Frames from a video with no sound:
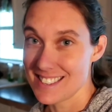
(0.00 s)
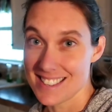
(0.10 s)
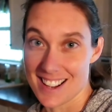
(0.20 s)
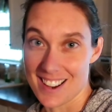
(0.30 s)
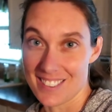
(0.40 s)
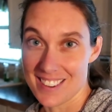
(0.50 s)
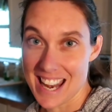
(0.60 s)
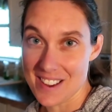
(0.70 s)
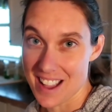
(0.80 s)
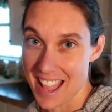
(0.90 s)
So
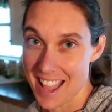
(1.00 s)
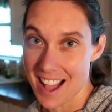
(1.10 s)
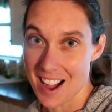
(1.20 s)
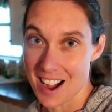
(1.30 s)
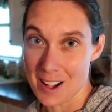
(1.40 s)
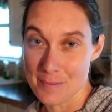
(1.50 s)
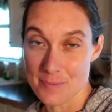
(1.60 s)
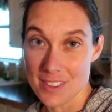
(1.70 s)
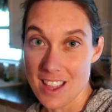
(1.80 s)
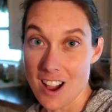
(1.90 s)
anyway, um,
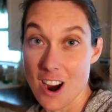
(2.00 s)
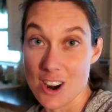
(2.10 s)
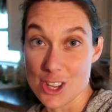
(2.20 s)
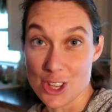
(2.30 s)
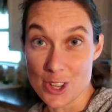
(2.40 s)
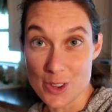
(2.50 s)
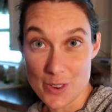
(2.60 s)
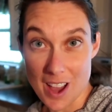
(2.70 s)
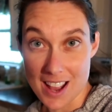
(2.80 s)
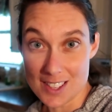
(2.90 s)
are you
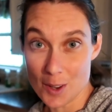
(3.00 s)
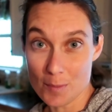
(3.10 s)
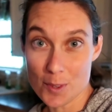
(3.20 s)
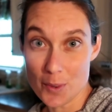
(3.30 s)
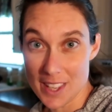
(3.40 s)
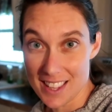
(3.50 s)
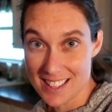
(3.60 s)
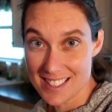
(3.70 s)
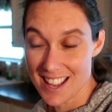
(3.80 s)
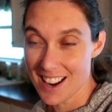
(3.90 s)
guys homeschooling
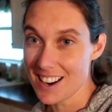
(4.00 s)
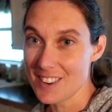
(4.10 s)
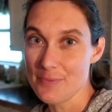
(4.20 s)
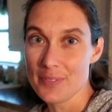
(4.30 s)
this year?